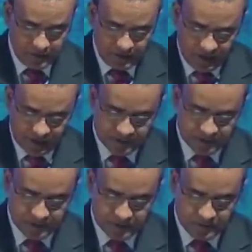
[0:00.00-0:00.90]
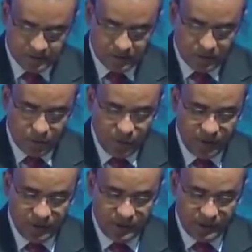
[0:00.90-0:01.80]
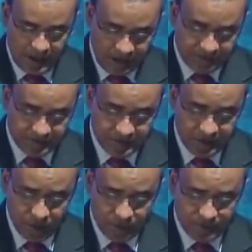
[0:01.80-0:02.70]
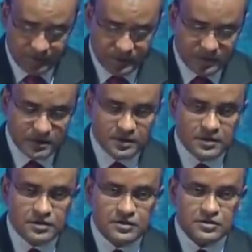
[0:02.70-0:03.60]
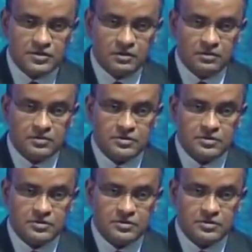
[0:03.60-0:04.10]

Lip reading: that we have to deal with. So